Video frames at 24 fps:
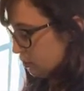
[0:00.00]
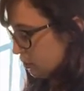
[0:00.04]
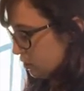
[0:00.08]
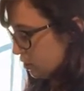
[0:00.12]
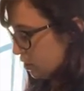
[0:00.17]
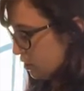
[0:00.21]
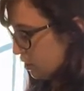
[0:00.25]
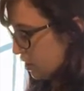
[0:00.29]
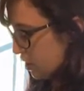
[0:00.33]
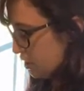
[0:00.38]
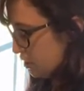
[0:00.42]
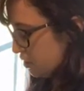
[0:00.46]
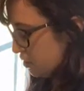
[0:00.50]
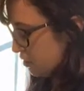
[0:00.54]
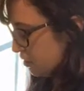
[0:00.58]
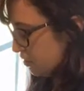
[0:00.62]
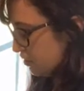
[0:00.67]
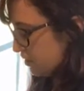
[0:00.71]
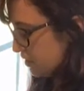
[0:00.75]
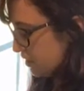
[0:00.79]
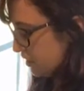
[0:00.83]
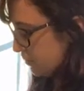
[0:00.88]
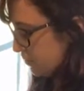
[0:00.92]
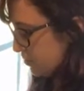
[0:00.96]
Alright,
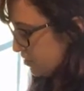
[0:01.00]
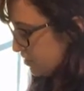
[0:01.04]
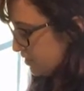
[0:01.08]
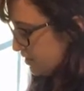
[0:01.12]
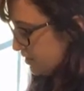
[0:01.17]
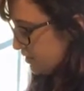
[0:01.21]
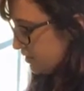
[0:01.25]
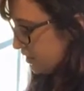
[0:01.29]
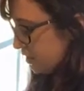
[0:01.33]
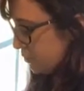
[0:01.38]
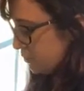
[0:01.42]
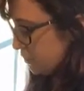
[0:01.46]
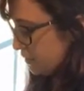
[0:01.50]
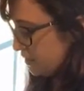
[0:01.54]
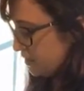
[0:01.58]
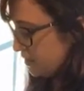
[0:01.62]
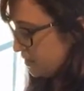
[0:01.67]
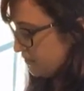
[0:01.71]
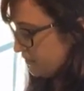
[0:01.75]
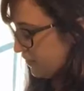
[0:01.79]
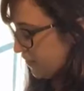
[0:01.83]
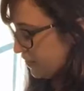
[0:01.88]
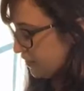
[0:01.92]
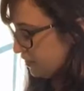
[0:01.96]
good. Some of this liquid
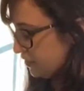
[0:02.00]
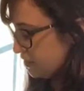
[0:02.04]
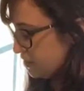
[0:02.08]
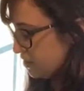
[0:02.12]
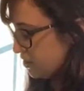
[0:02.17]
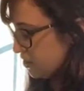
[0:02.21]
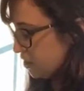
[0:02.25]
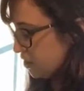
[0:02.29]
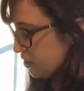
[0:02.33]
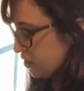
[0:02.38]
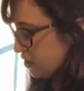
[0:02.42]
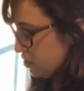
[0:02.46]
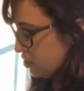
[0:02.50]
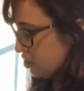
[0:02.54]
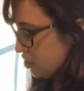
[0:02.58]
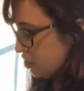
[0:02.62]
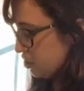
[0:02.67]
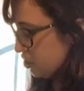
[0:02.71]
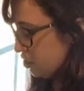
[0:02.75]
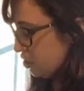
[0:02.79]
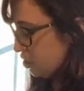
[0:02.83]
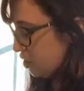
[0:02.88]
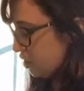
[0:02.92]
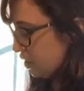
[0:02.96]
is finally starting to
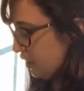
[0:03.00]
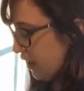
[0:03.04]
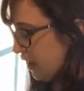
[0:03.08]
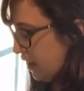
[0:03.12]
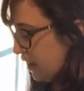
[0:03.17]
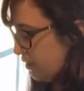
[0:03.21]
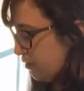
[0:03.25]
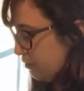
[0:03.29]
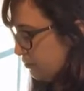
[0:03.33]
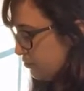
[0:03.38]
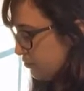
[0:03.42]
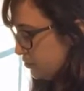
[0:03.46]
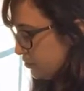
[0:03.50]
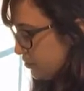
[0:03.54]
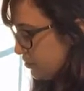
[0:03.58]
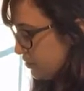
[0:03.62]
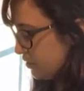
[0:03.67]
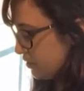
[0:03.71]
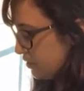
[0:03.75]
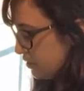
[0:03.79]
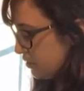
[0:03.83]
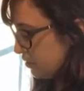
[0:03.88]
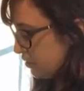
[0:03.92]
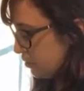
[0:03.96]
cook
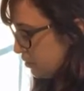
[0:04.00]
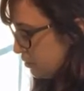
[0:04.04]
out.